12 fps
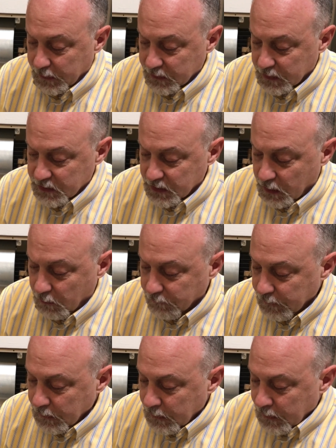
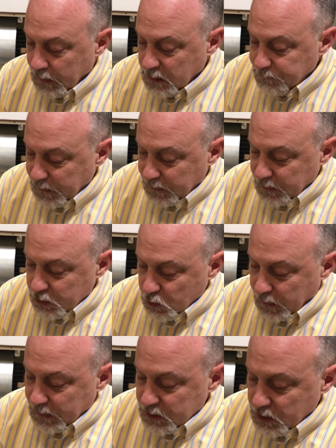itself. And speaking of the
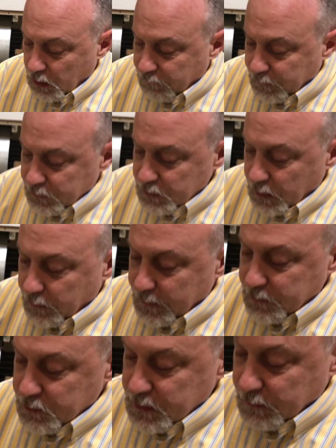joint itself, here's another
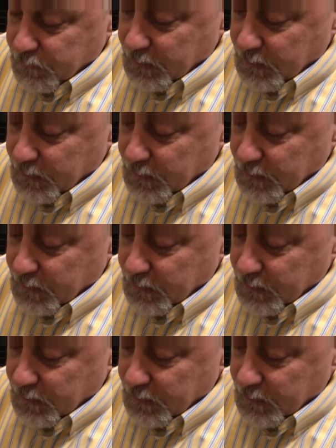interesting